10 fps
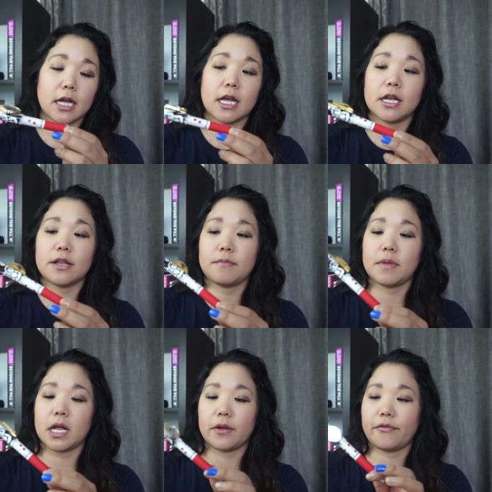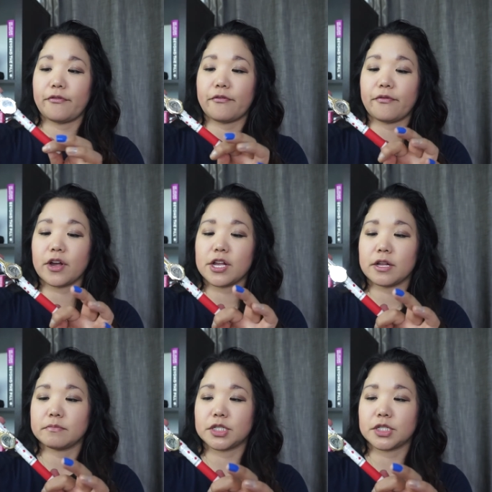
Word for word: from